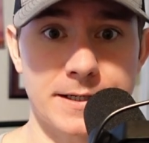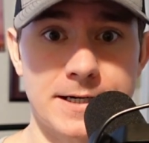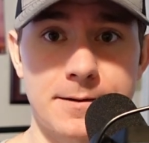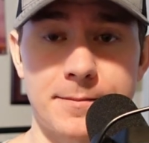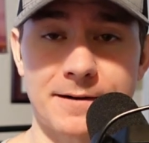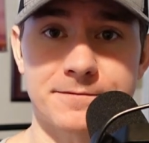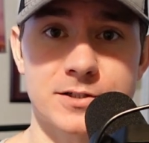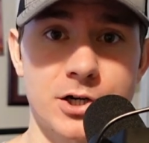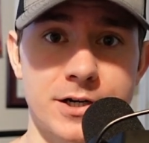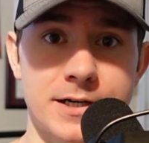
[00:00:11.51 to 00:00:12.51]
Um, I've
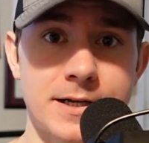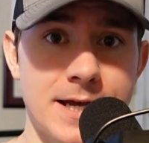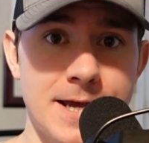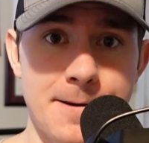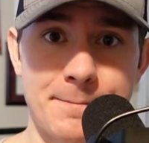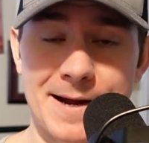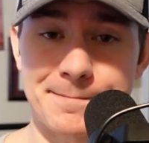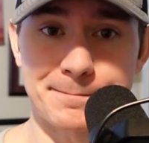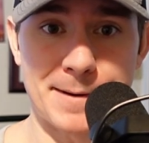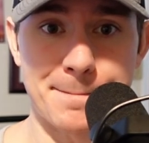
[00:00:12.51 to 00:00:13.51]
started
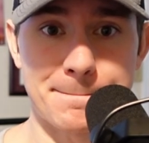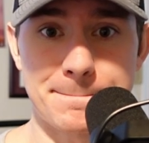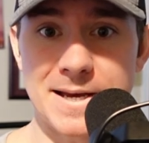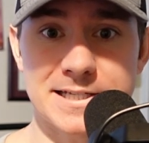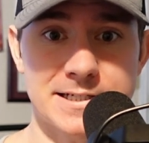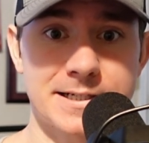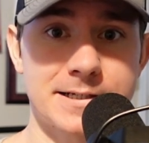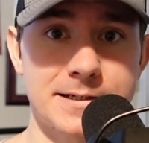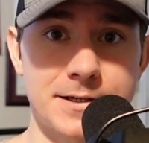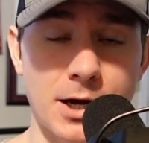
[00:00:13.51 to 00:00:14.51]
my my best
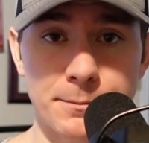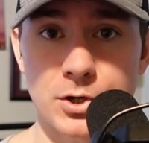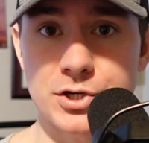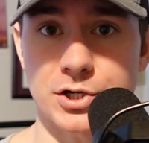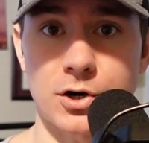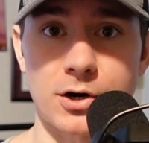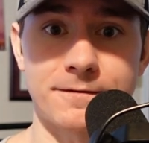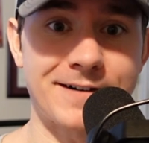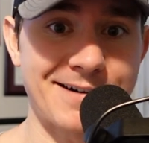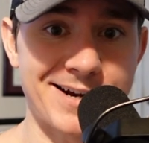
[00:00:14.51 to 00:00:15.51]
numbers are a
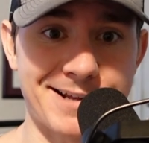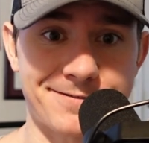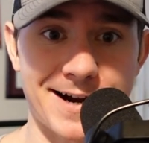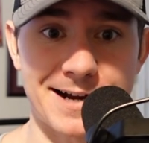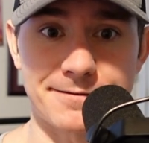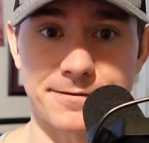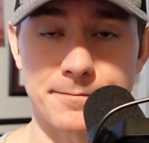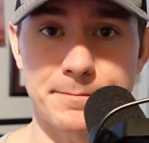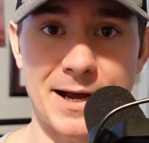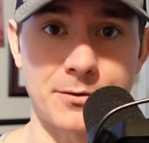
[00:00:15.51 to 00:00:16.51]
585
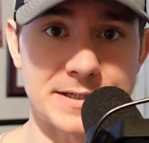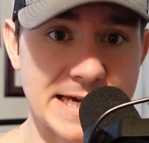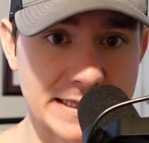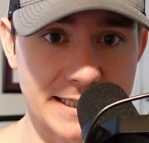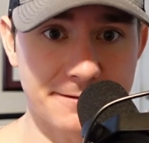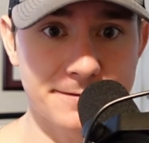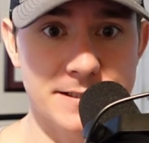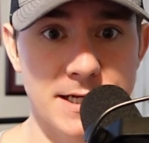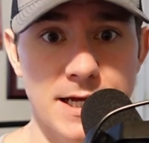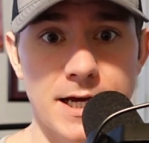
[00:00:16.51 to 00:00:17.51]
pound deadlift,